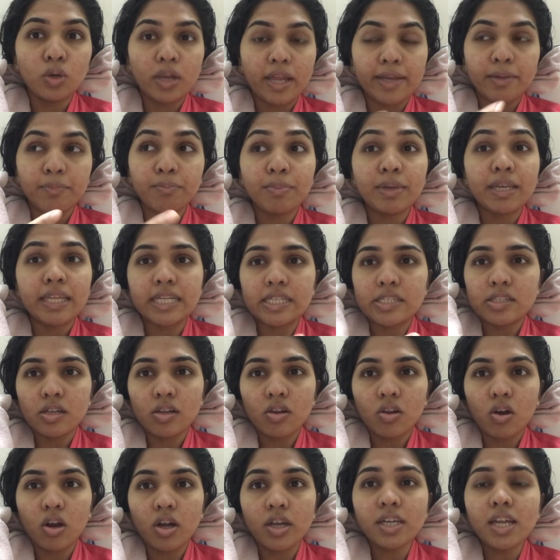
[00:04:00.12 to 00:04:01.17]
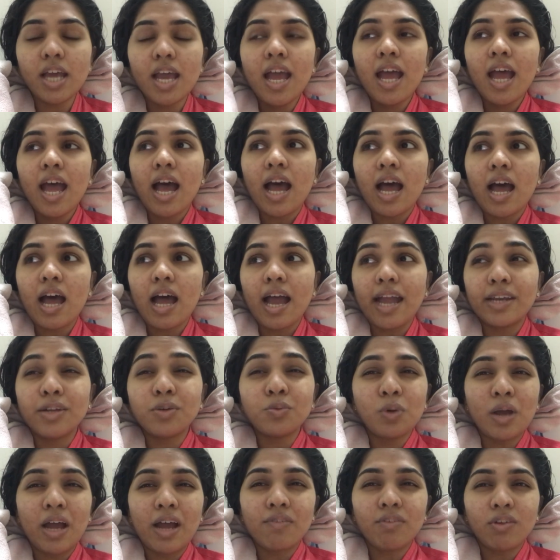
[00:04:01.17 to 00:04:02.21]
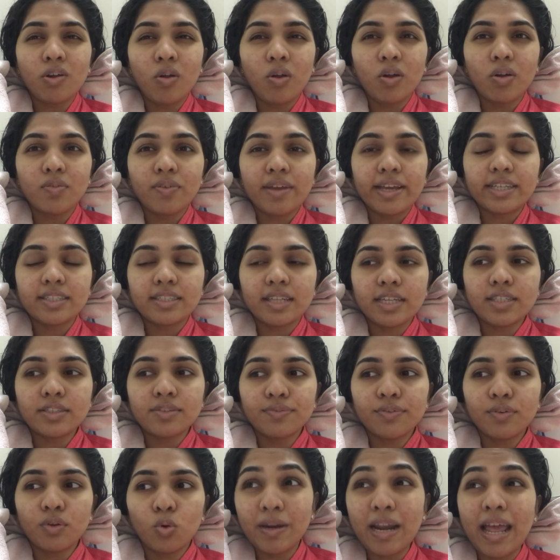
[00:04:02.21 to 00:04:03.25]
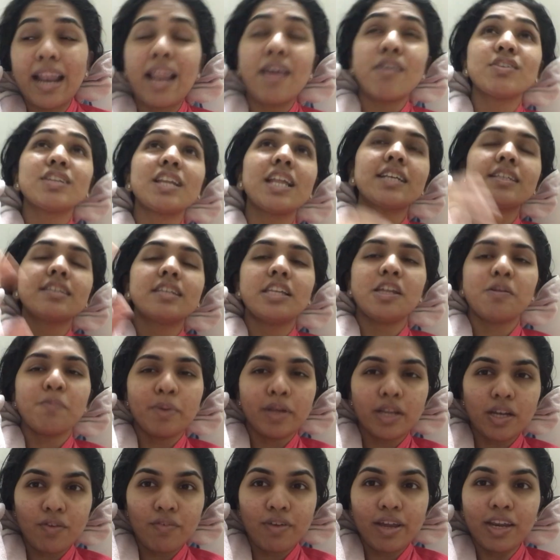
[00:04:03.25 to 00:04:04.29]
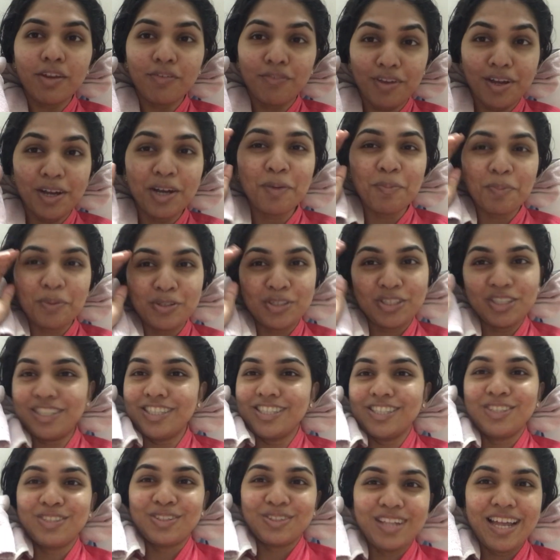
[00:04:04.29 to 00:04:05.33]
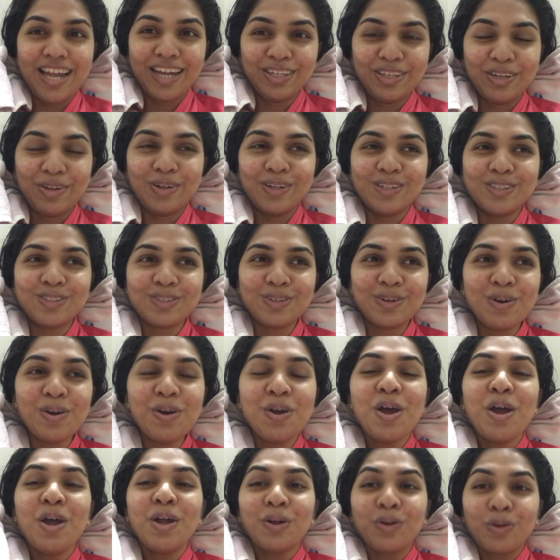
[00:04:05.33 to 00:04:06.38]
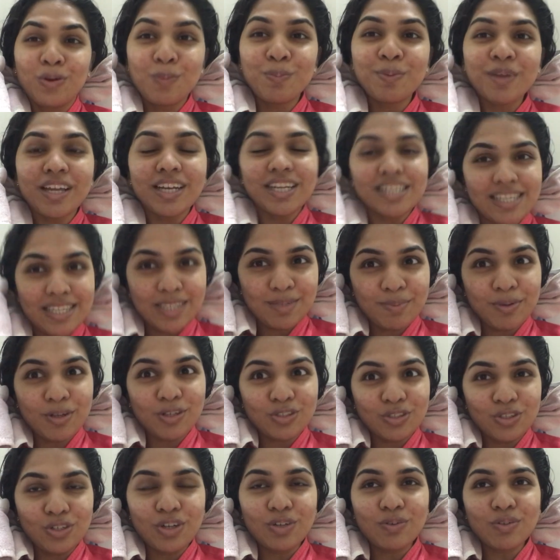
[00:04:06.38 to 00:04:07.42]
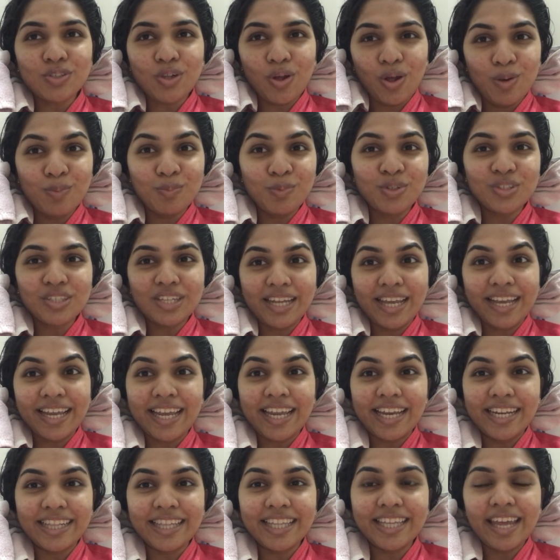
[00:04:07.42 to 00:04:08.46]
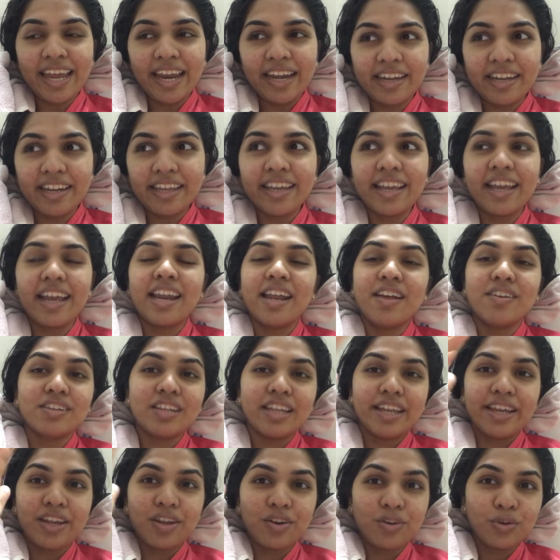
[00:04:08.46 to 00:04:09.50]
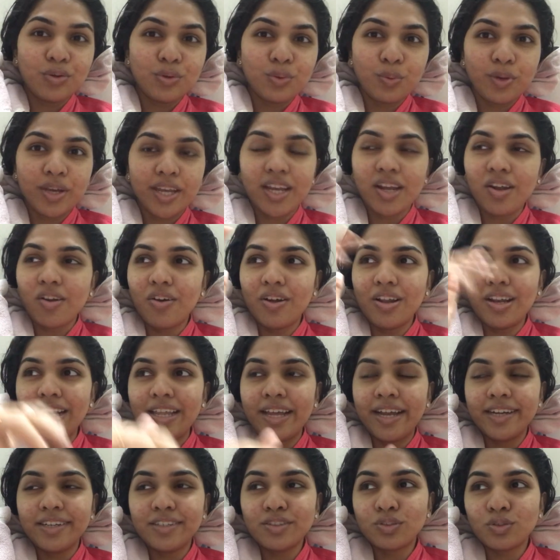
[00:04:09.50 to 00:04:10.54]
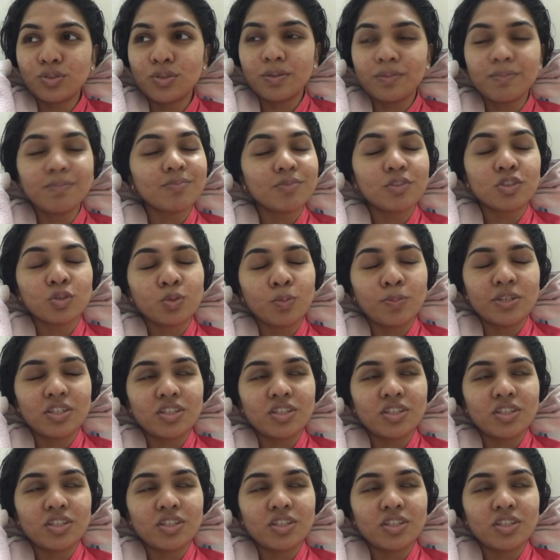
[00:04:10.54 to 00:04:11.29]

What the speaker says: like bleeds a lot. I do have a lot of excess flow, and I was like sleeping in a very weird position, so that also could be a reason, because, you know, it was almost like in the ending and I was like, you know, doing all that stupid